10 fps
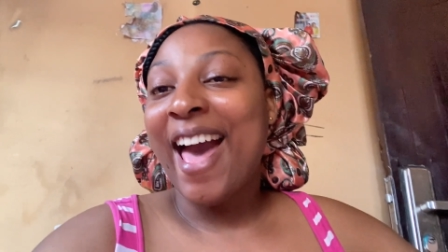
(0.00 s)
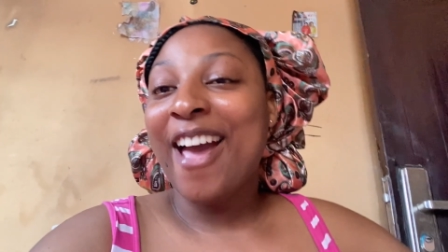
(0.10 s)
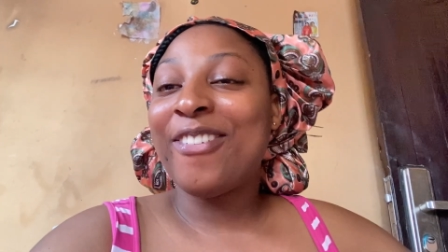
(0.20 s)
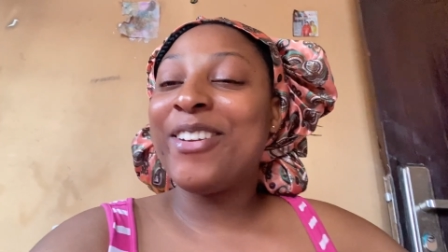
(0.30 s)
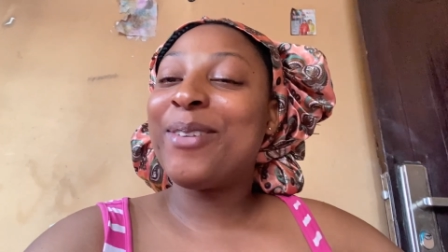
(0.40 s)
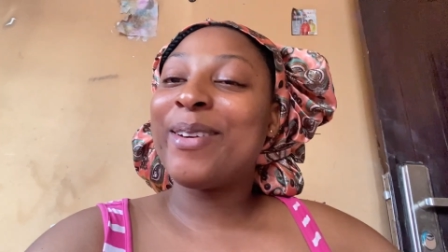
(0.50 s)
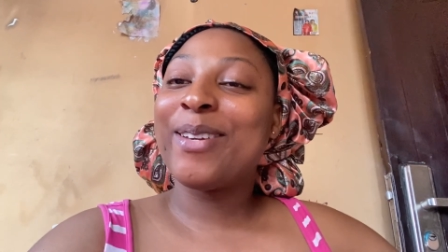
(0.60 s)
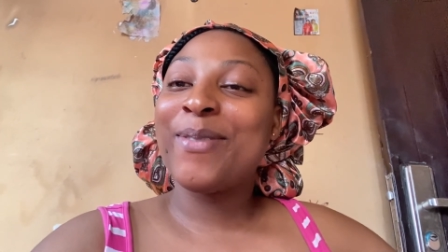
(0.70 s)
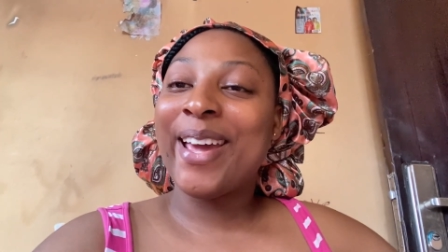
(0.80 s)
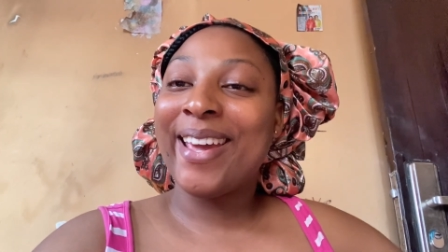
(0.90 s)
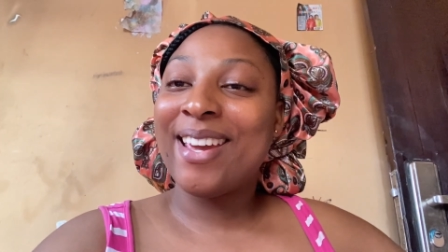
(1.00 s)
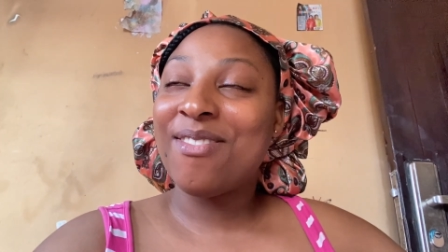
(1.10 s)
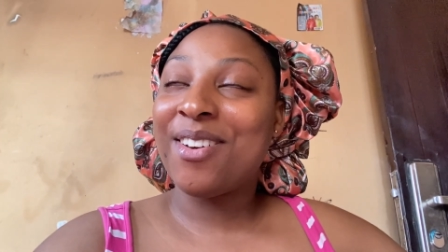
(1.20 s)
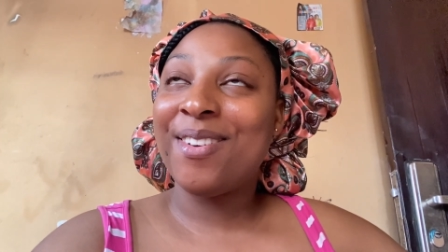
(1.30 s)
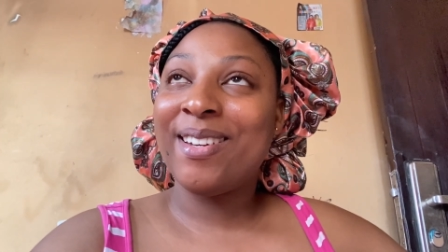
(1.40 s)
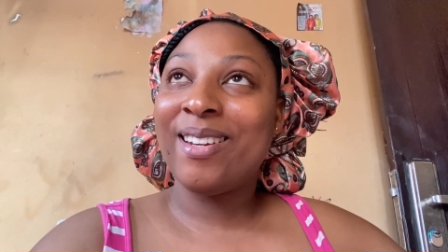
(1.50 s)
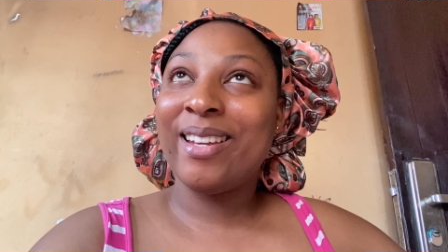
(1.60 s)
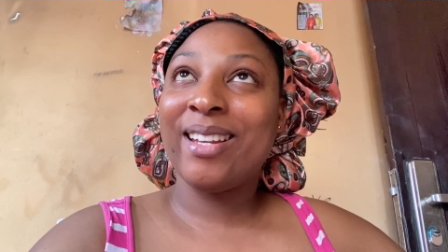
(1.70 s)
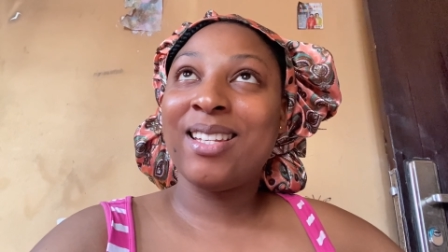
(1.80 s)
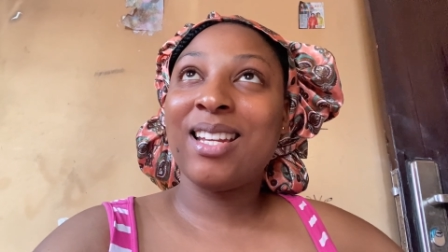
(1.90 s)
i finished making my hair very
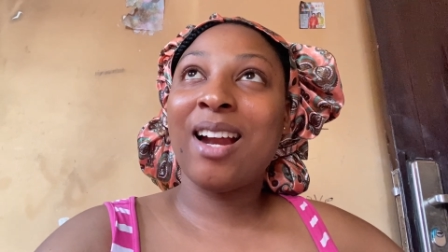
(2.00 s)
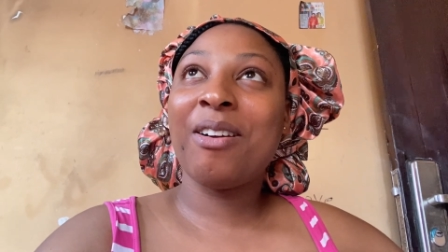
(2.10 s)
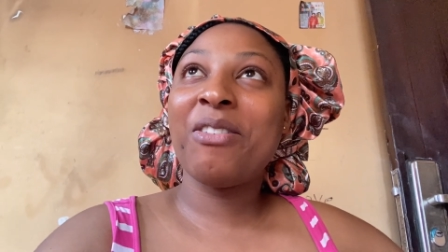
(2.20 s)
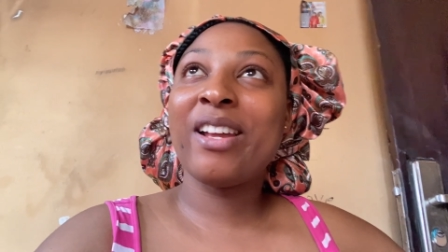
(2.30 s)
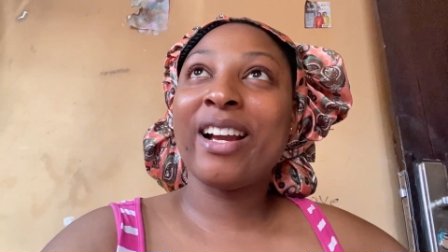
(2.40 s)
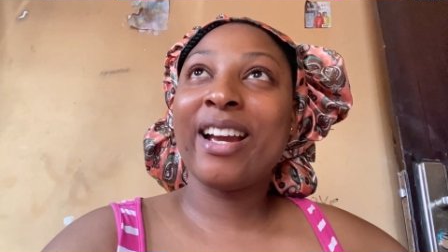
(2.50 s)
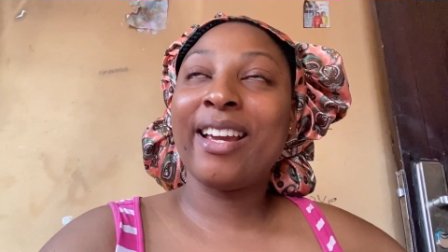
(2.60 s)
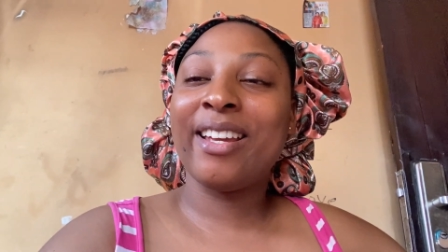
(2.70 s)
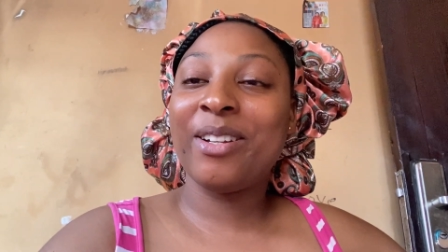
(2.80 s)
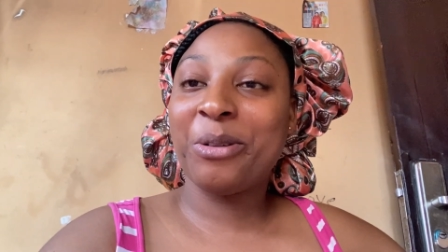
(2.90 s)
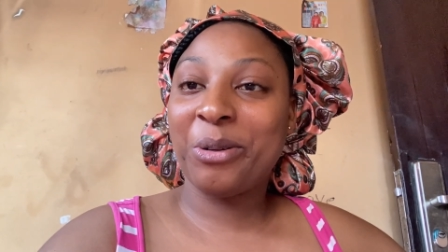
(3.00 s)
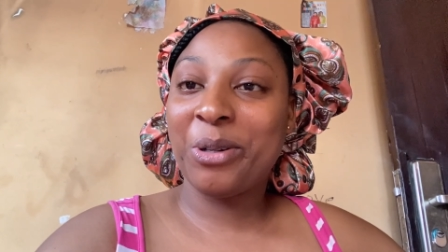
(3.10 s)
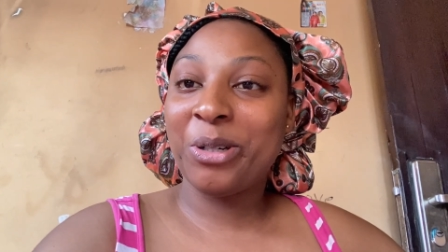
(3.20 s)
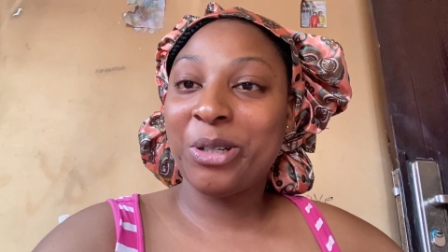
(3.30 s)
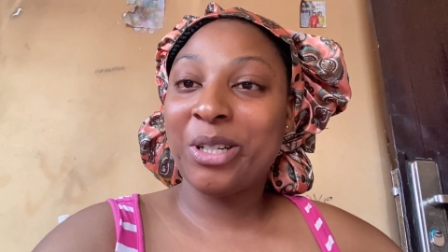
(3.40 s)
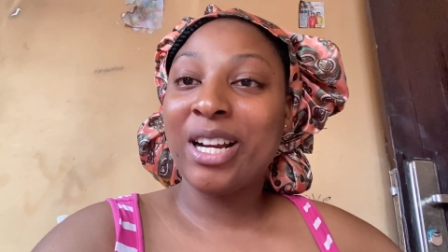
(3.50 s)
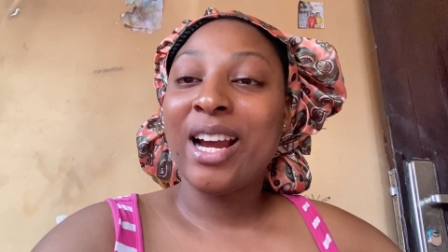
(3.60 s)
late around that kind eight o'clock